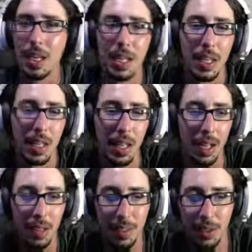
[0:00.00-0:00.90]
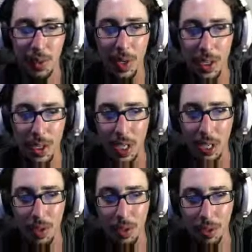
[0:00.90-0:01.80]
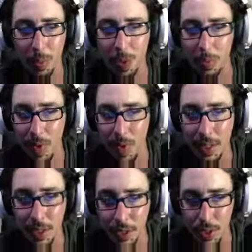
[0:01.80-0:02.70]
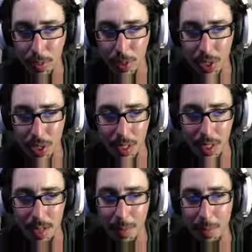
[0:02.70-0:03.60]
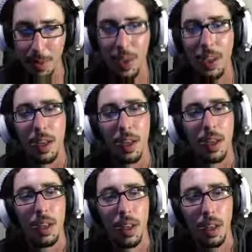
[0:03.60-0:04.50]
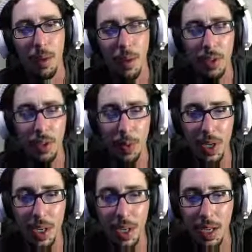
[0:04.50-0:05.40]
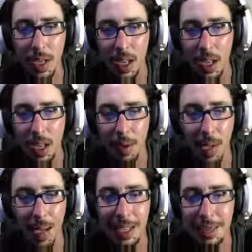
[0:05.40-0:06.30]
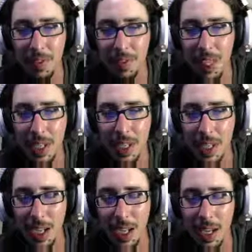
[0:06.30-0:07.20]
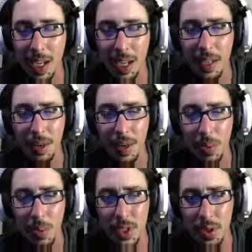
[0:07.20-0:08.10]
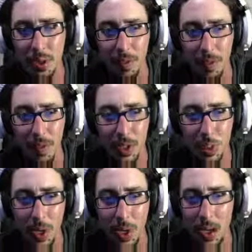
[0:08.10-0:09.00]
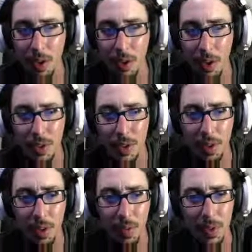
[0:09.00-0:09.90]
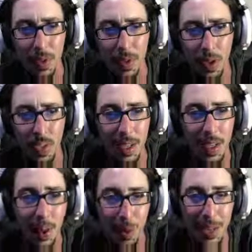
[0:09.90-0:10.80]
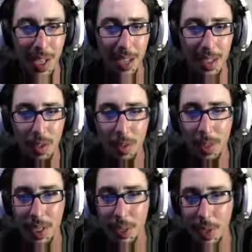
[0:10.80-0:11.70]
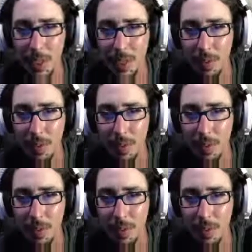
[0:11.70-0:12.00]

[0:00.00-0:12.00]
screenshots or what I've read in the description because I haven't played it. But it looks pretty neat. It is $15.99, 20% off from its $20 until the 31st of August, which again is a little bit expensive.